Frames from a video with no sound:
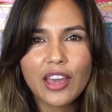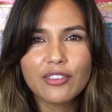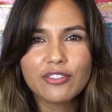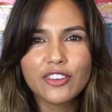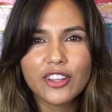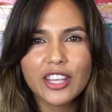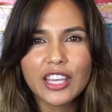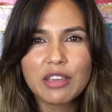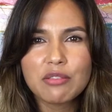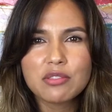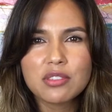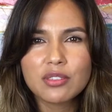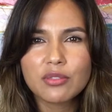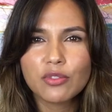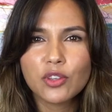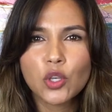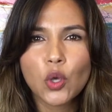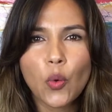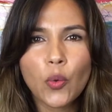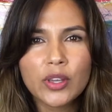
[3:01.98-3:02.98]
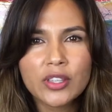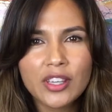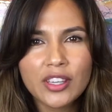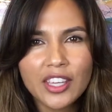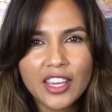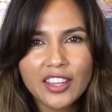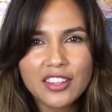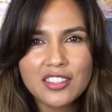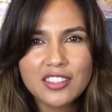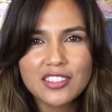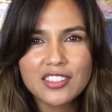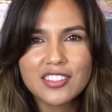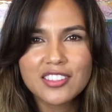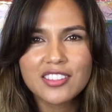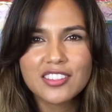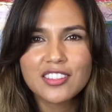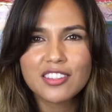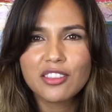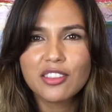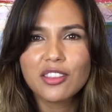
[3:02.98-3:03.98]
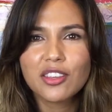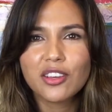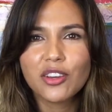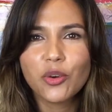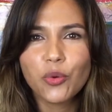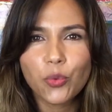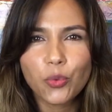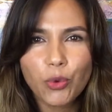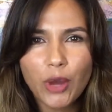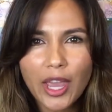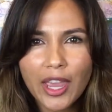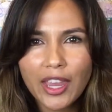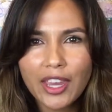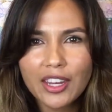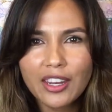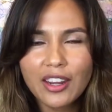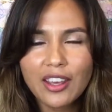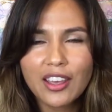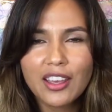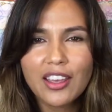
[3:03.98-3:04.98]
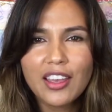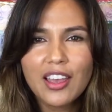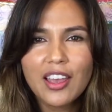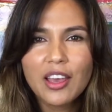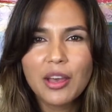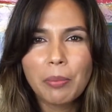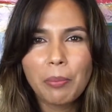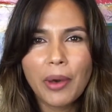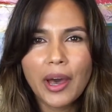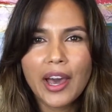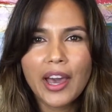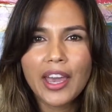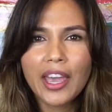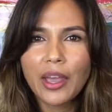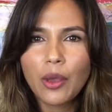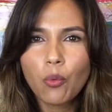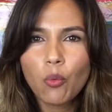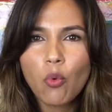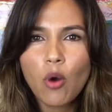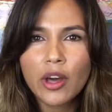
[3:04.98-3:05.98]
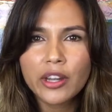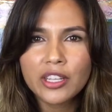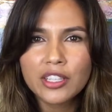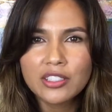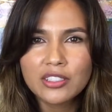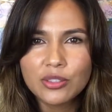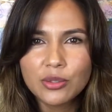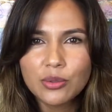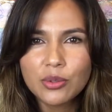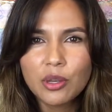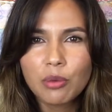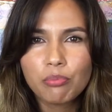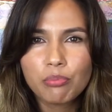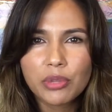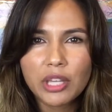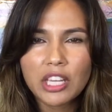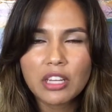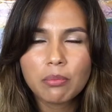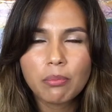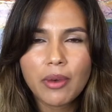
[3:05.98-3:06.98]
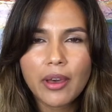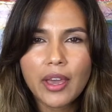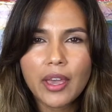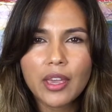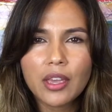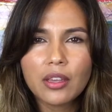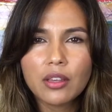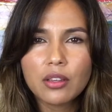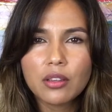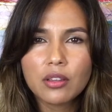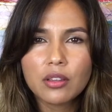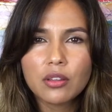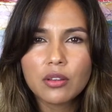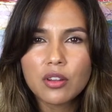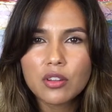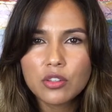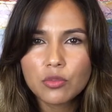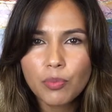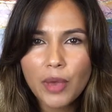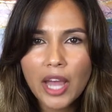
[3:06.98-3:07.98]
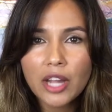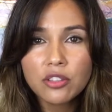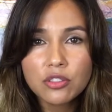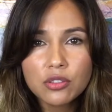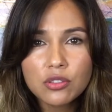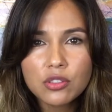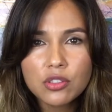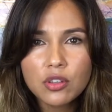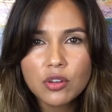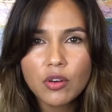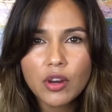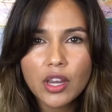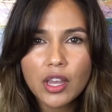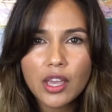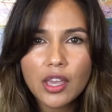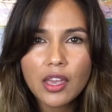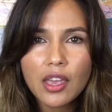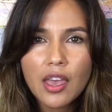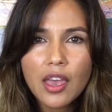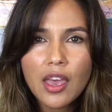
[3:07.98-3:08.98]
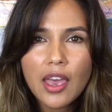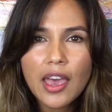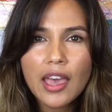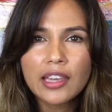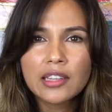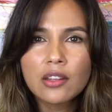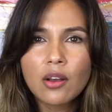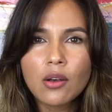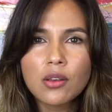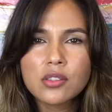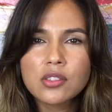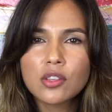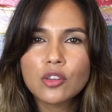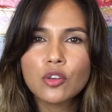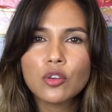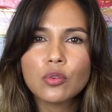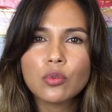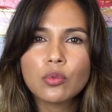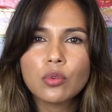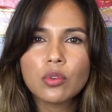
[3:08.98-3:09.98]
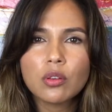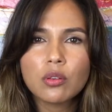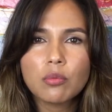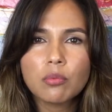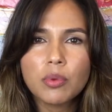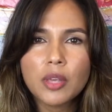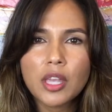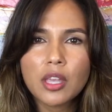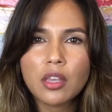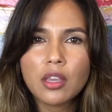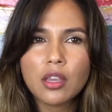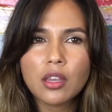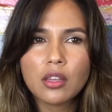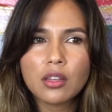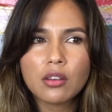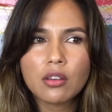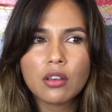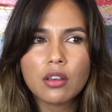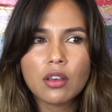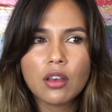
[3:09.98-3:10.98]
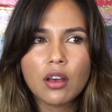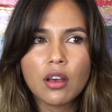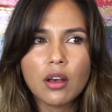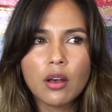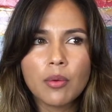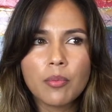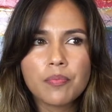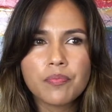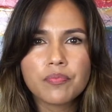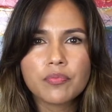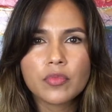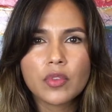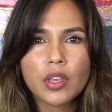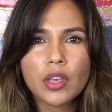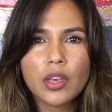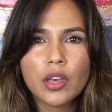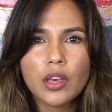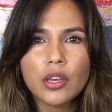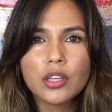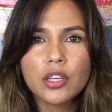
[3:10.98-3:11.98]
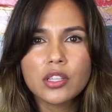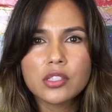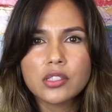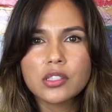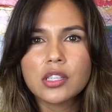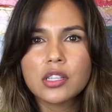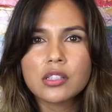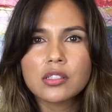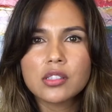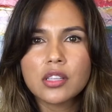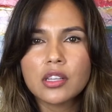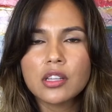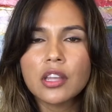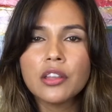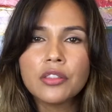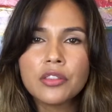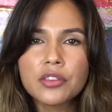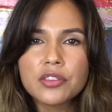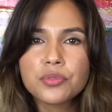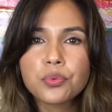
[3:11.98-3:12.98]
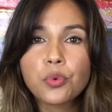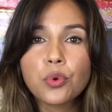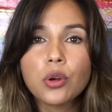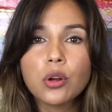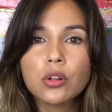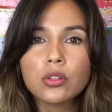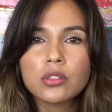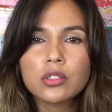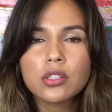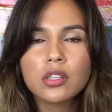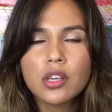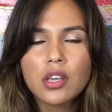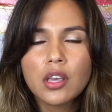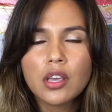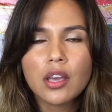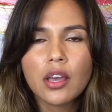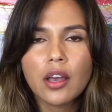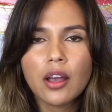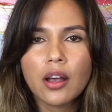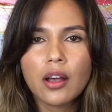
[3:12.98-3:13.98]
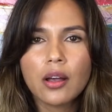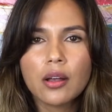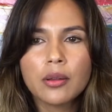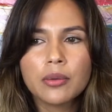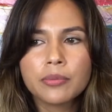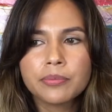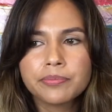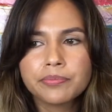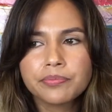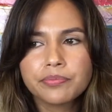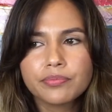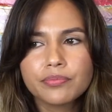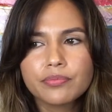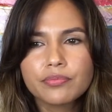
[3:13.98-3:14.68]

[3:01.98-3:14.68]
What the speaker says: I felt like I was going against the grain by wanting to do bachelor's degree and also being a good citizen in this world. And